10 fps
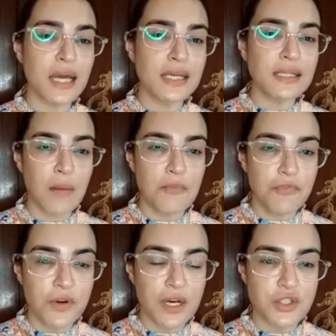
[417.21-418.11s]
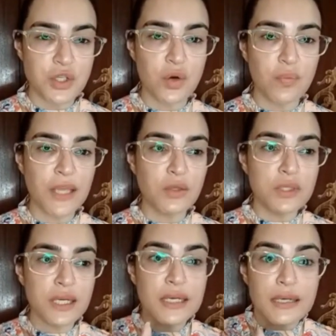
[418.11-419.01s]
that comfort, you know, where you
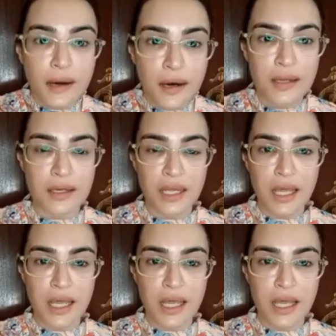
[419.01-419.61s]
can learn.